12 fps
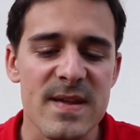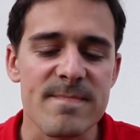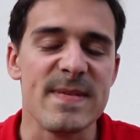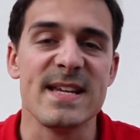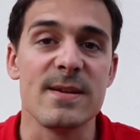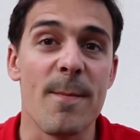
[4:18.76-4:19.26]

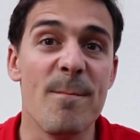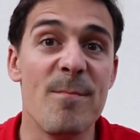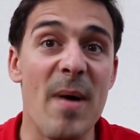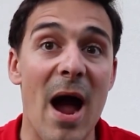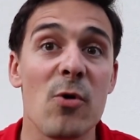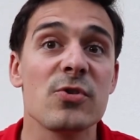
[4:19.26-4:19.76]
is
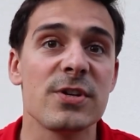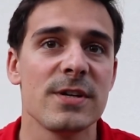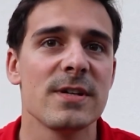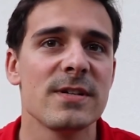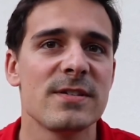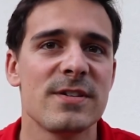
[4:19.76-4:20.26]
about
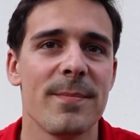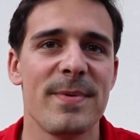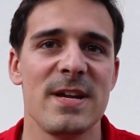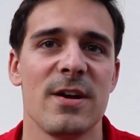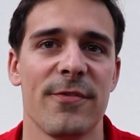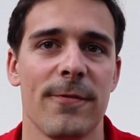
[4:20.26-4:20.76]
to
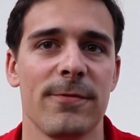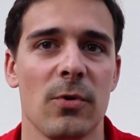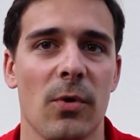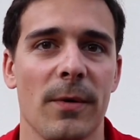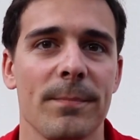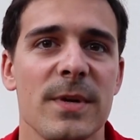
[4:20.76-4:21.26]
pee on the
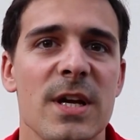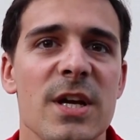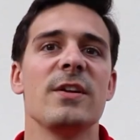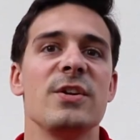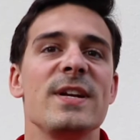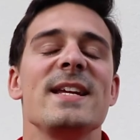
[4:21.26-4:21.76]
floor,
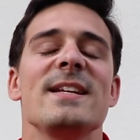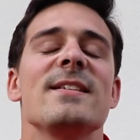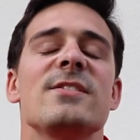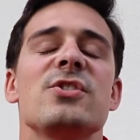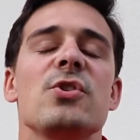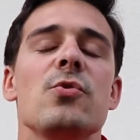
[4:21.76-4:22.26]
you need
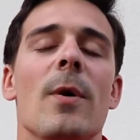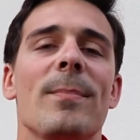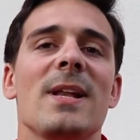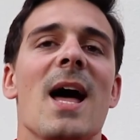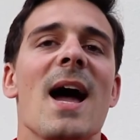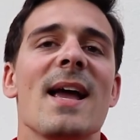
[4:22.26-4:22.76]
to
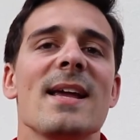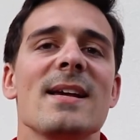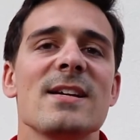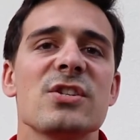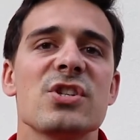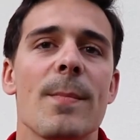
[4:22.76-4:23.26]
apply
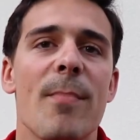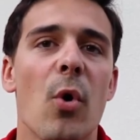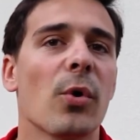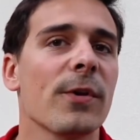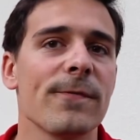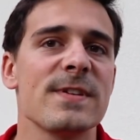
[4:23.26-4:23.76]

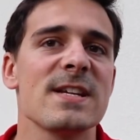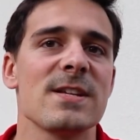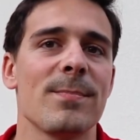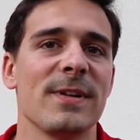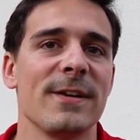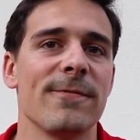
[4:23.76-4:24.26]
supportive
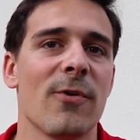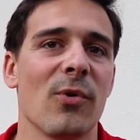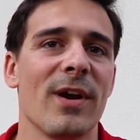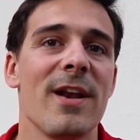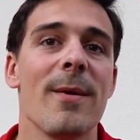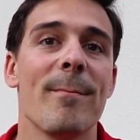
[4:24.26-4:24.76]
discipline
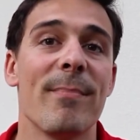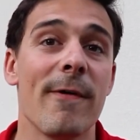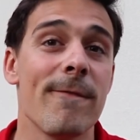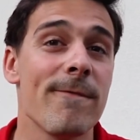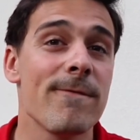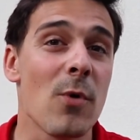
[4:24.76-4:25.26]
for it
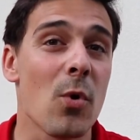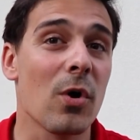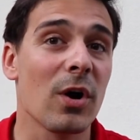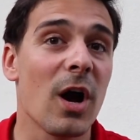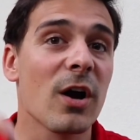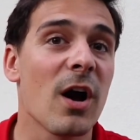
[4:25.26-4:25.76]

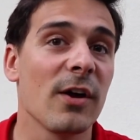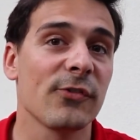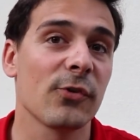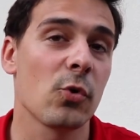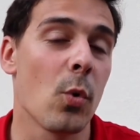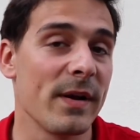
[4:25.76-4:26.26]
before a
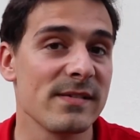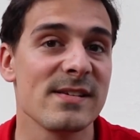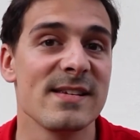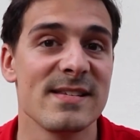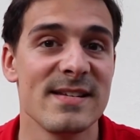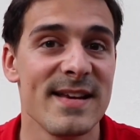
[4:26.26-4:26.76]
consequence
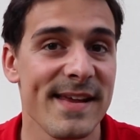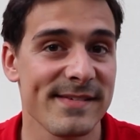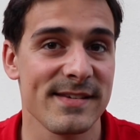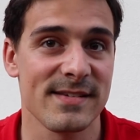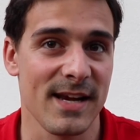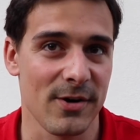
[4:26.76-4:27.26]
is
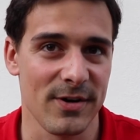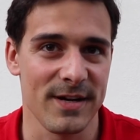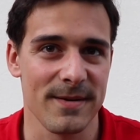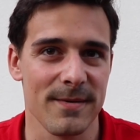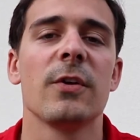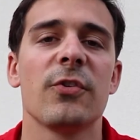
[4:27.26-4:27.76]
necessary.
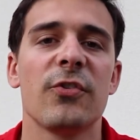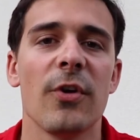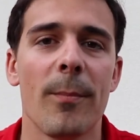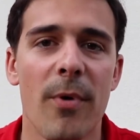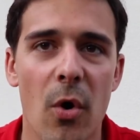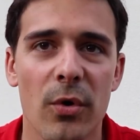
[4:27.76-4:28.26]

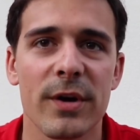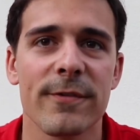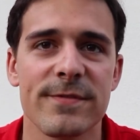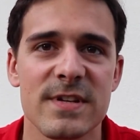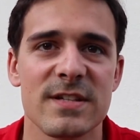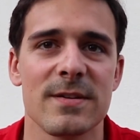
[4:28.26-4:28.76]

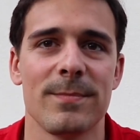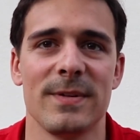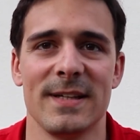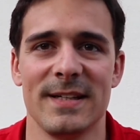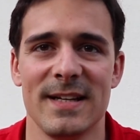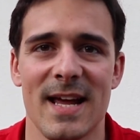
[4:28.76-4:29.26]
Supportive
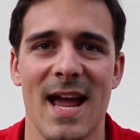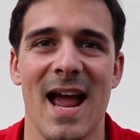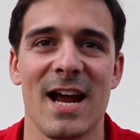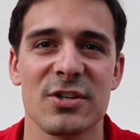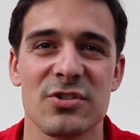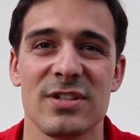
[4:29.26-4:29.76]
discipline
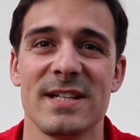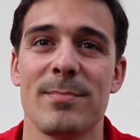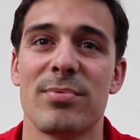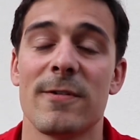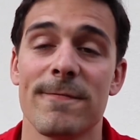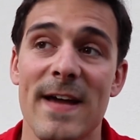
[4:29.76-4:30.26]
actually
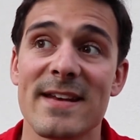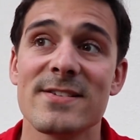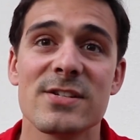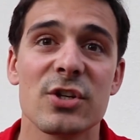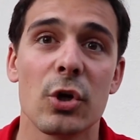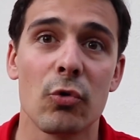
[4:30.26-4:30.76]

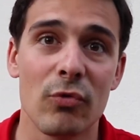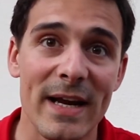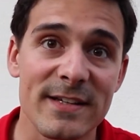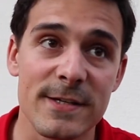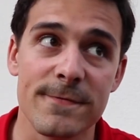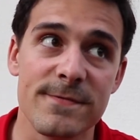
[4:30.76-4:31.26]
prevents
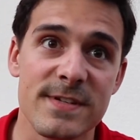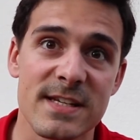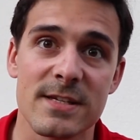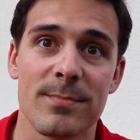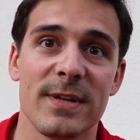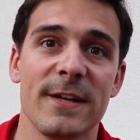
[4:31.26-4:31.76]
corrective
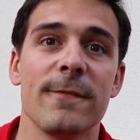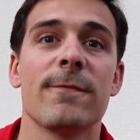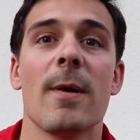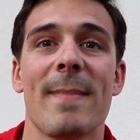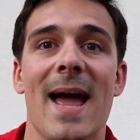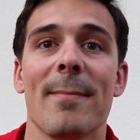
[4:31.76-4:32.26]
discipline
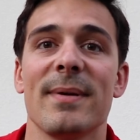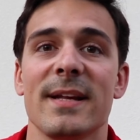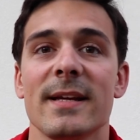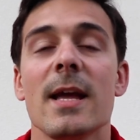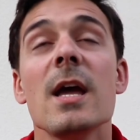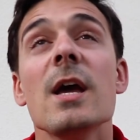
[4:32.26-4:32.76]
from happening,